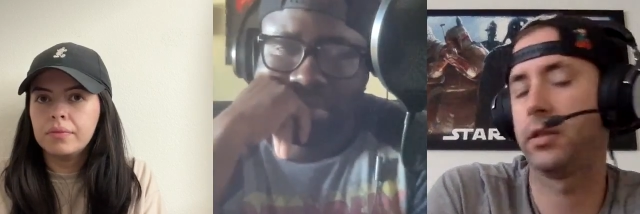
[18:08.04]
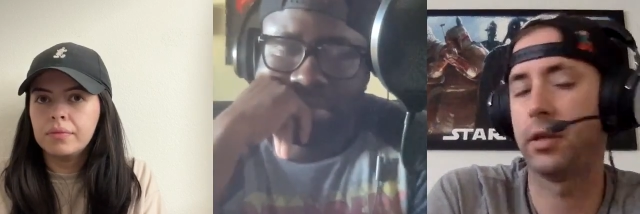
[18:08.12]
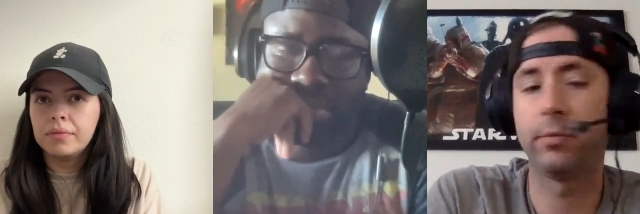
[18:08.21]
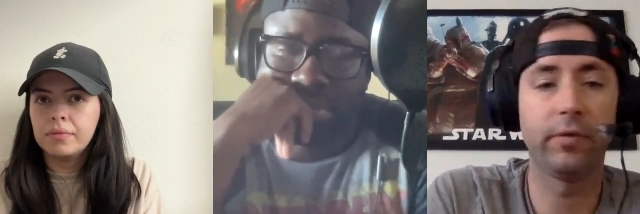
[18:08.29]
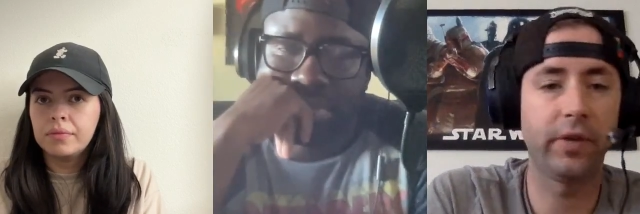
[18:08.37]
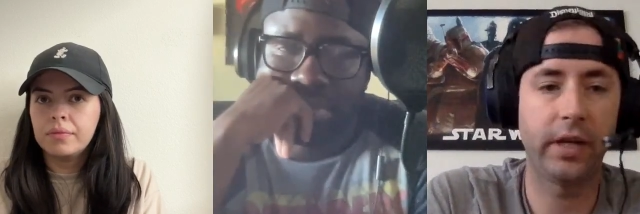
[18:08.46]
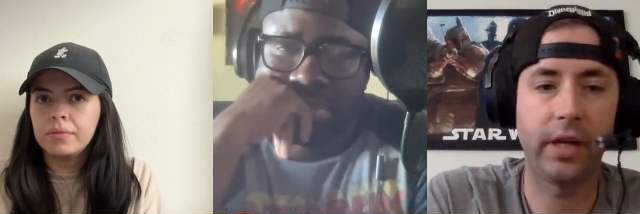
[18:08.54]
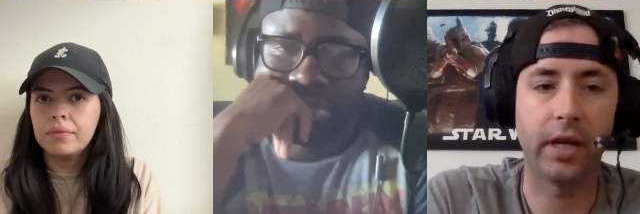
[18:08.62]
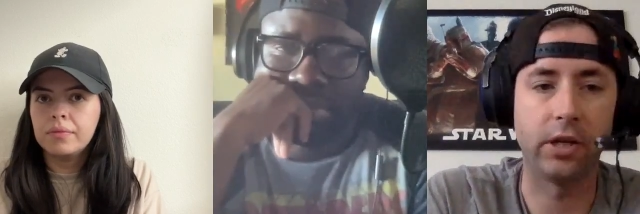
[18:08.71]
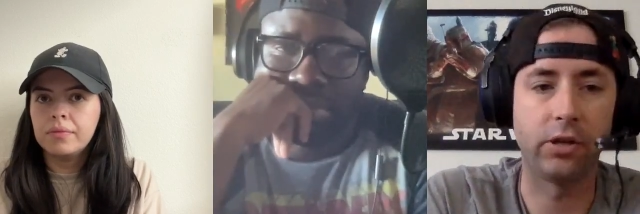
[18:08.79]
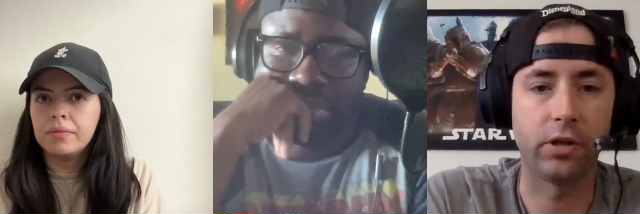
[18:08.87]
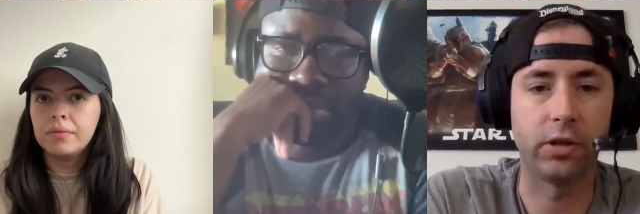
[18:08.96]
Speaker 1: summer
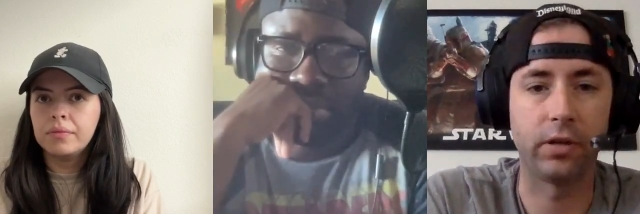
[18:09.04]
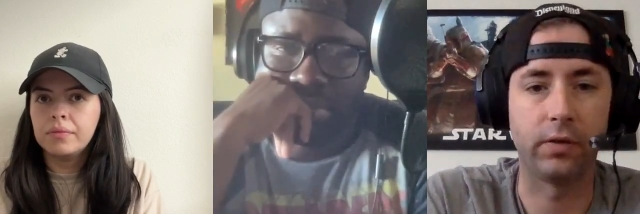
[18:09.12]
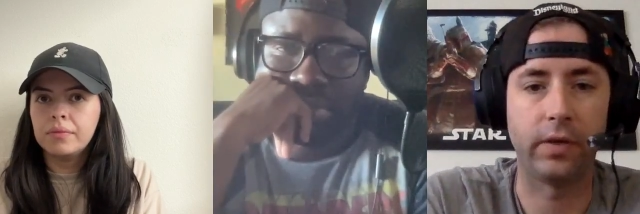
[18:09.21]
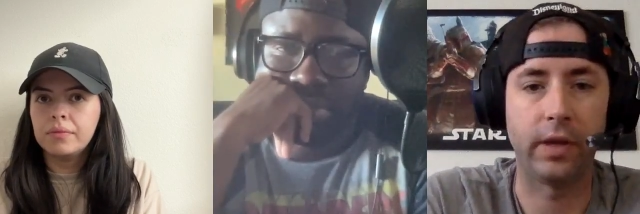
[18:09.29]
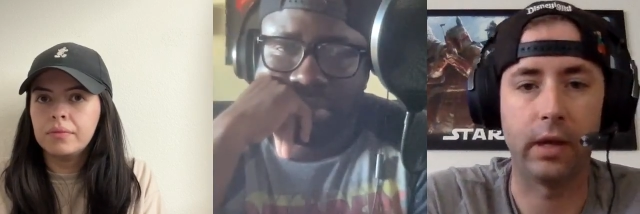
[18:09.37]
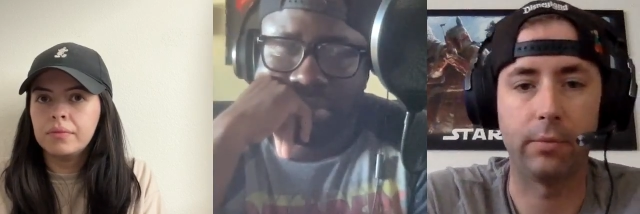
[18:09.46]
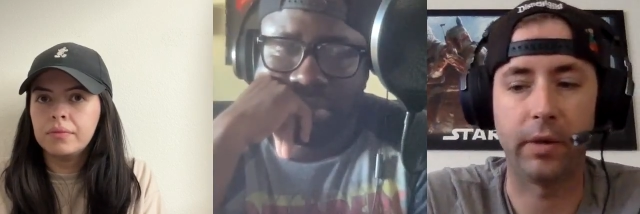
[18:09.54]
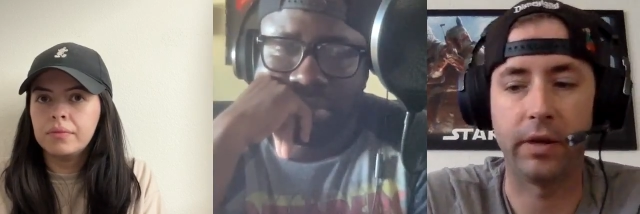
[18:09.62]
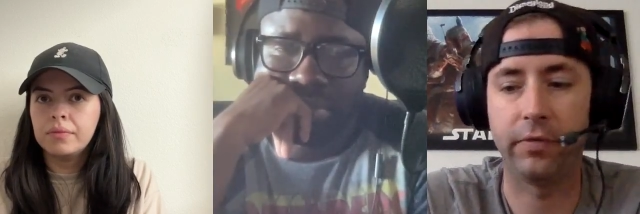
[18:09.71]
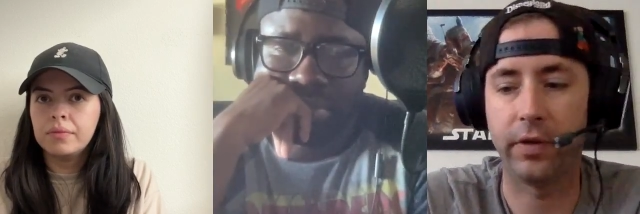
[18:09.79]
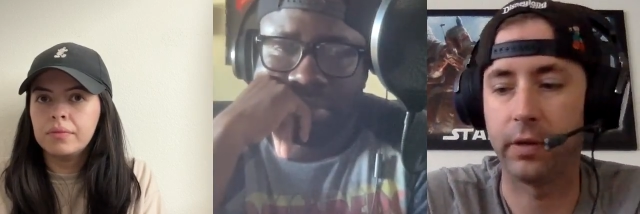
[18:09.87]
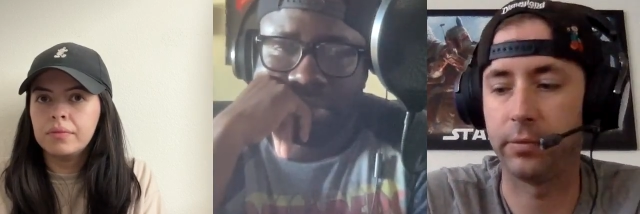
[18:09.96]
vacation that my
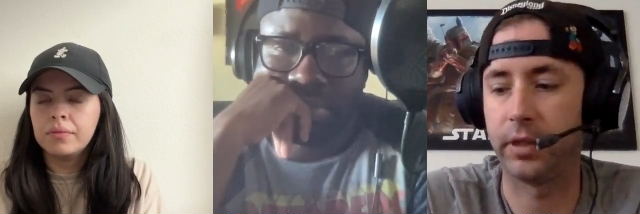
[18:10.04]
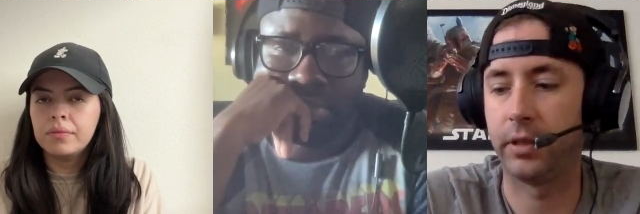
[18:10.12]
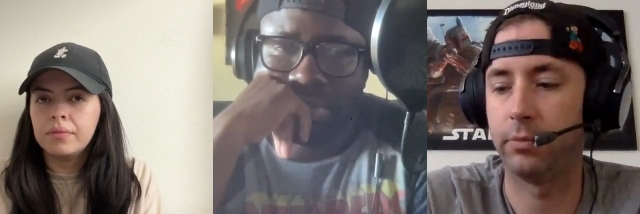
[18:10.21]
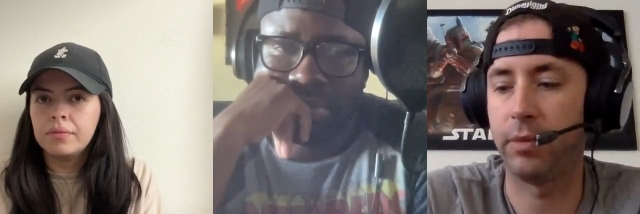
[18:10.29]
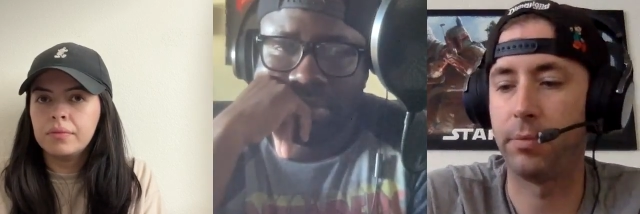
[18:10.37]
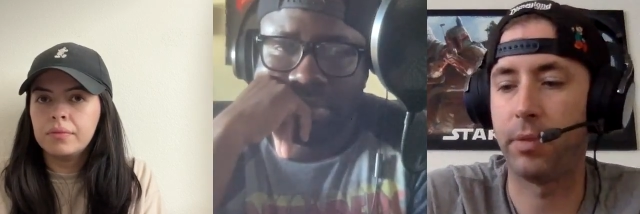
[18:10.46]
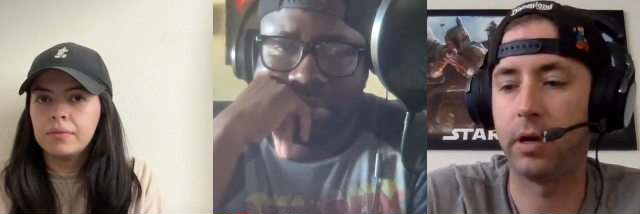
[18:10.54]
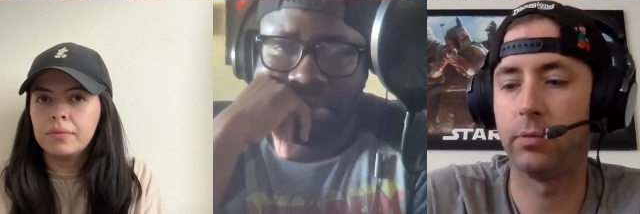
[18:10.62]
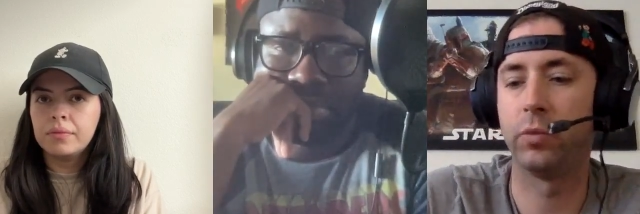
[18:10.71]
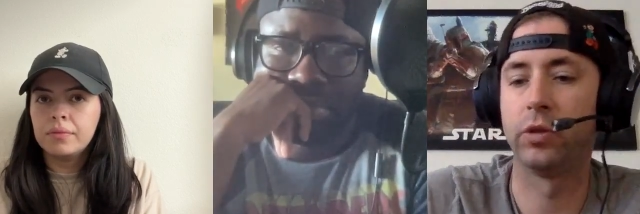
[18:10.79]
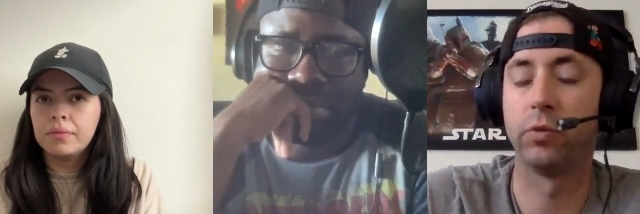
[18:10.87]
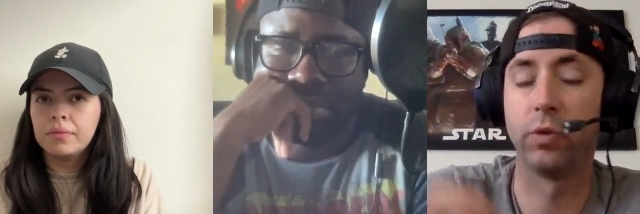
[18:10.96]
family my mom
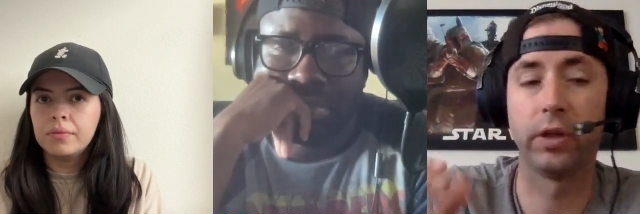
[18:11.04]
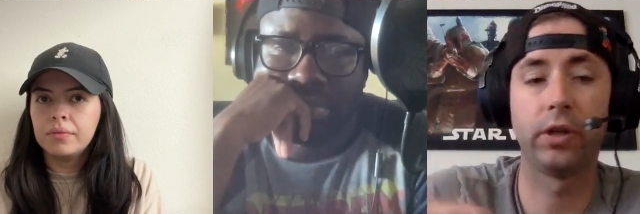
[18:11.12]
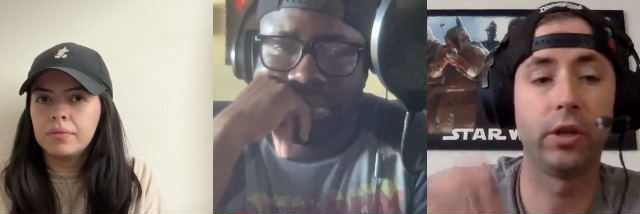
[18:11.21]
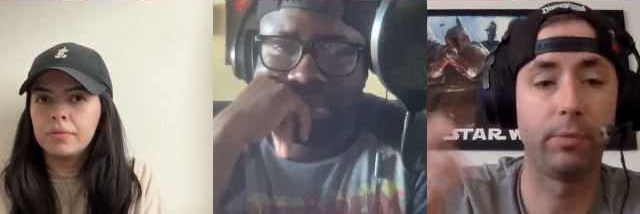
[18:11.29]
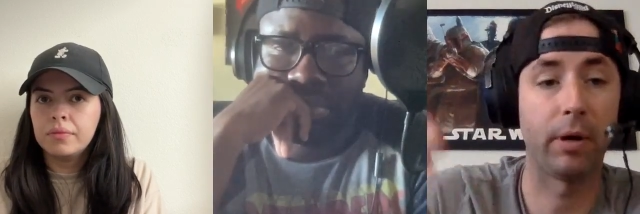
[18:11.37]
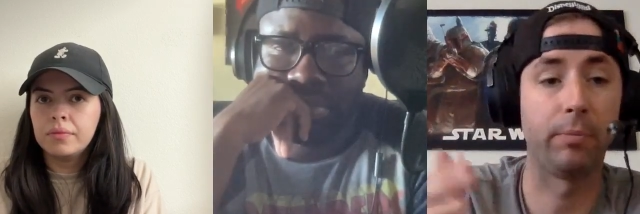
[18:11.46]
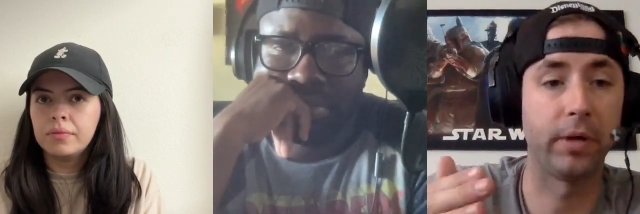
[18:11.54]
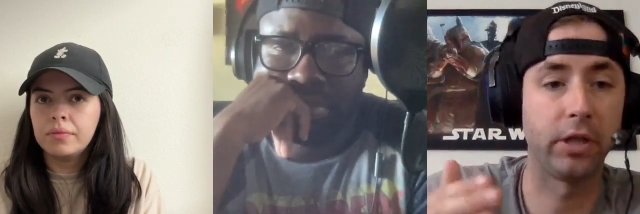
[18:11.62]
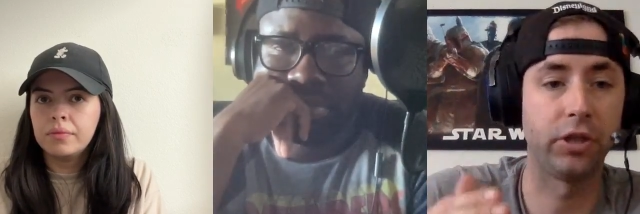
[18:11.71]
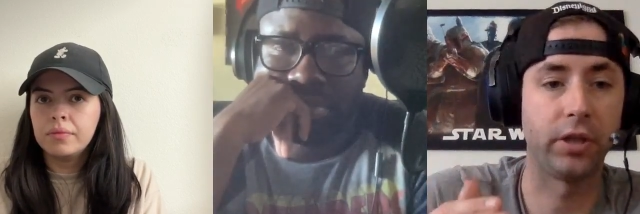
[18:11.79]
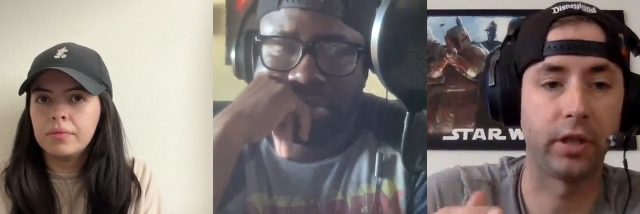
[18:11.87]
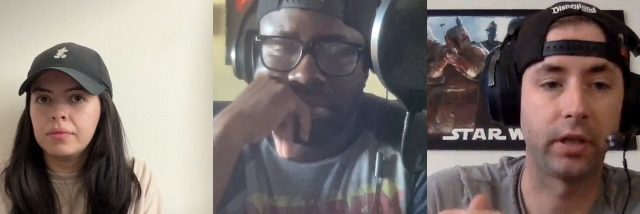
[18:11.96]
was really good about
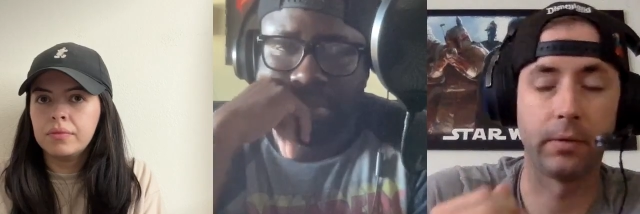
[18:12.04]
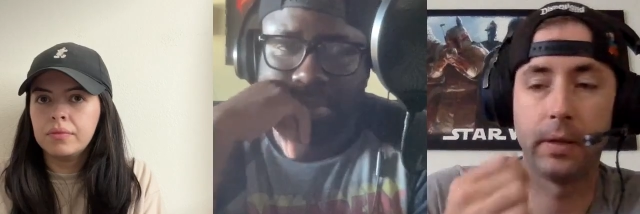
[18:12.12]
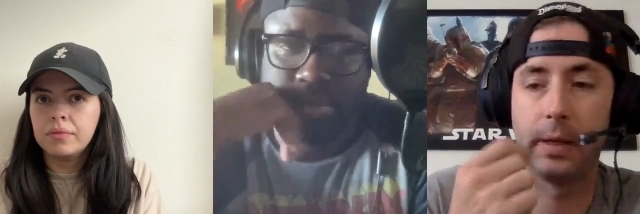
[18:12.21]
budgeting